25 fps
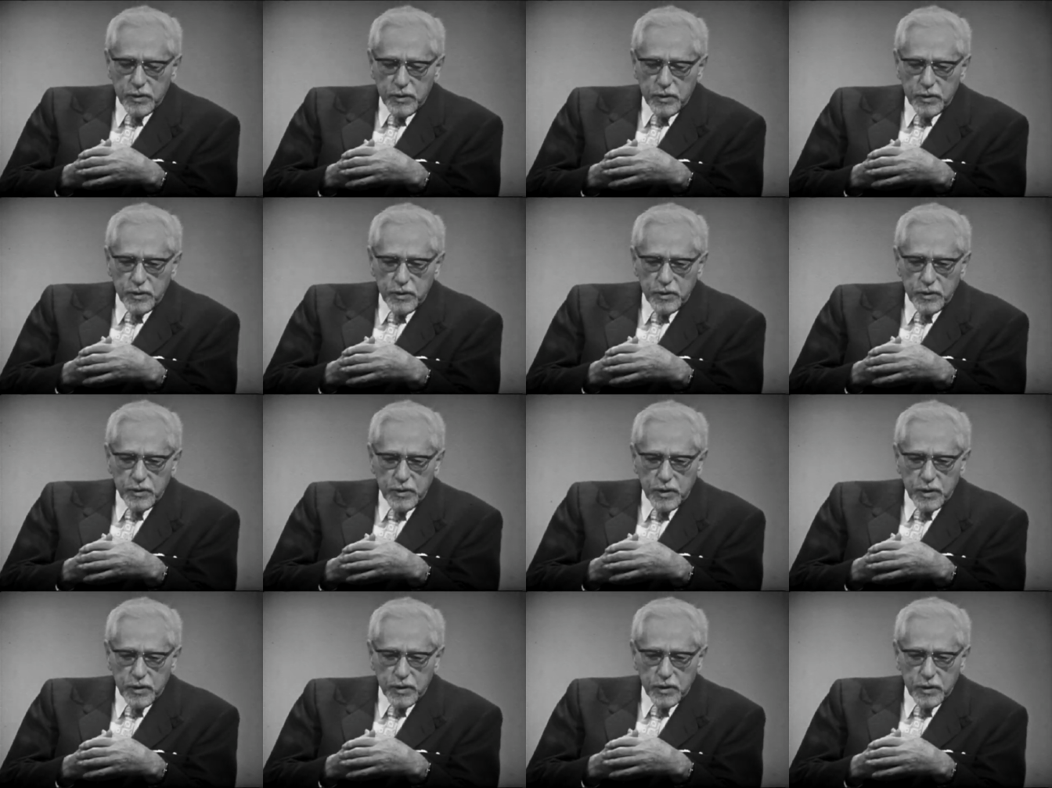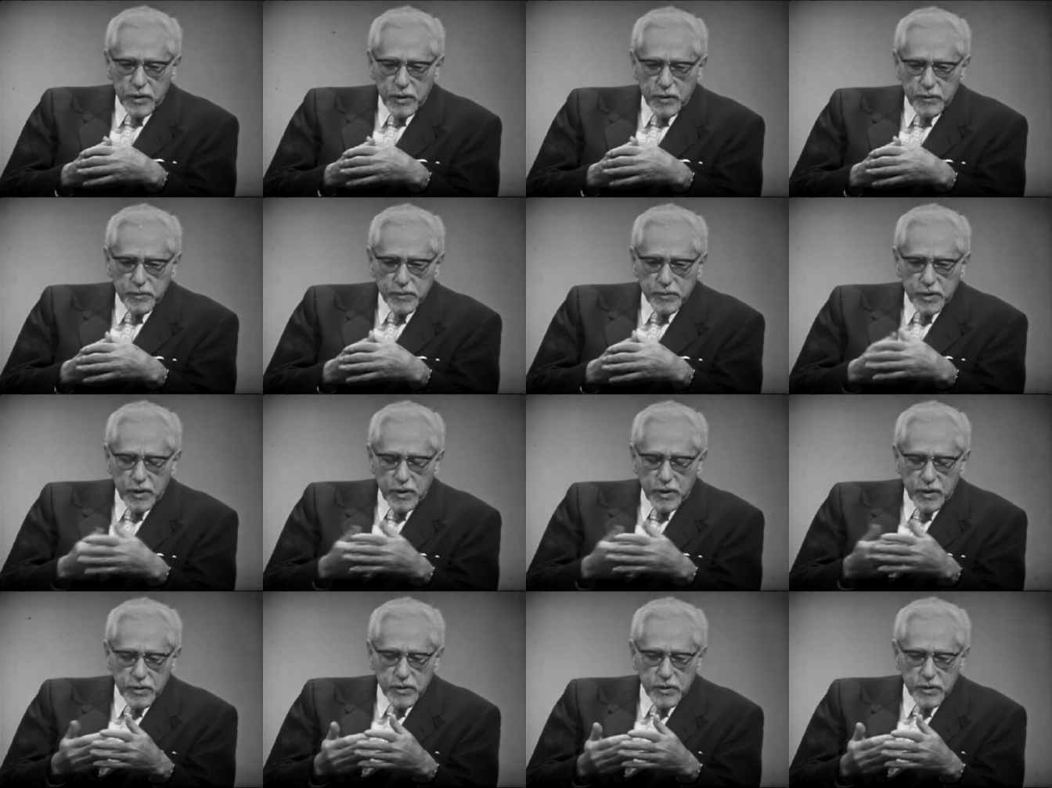he then comes
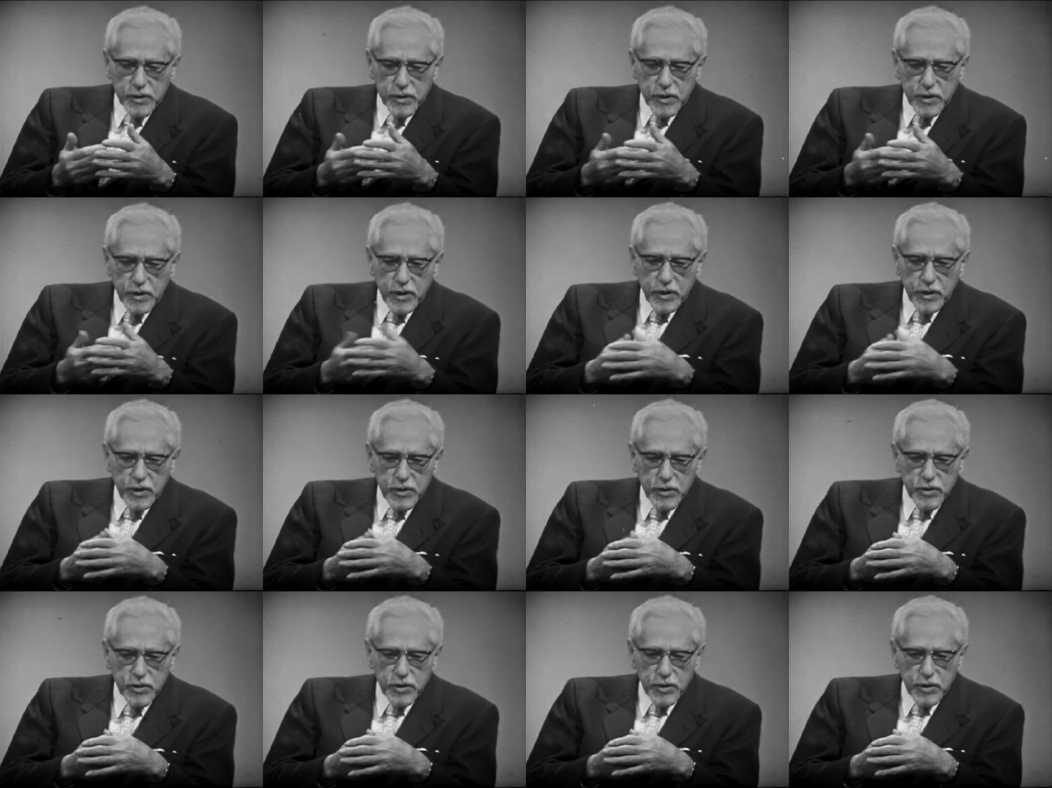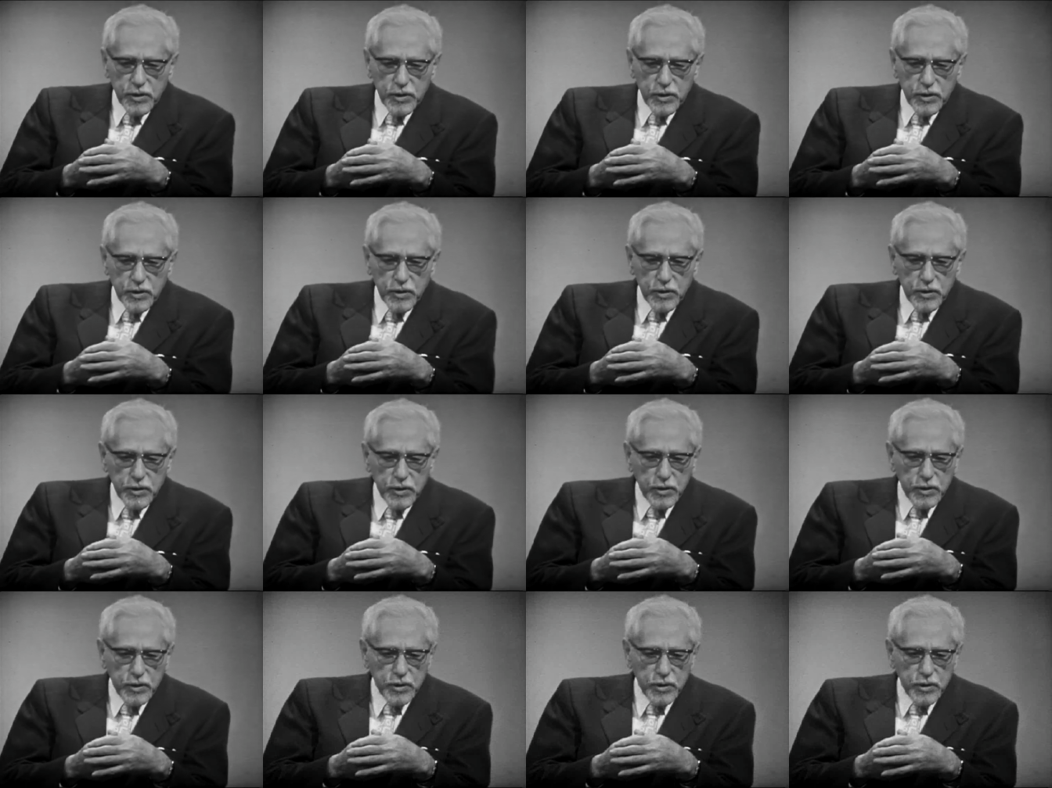on the stage, and he,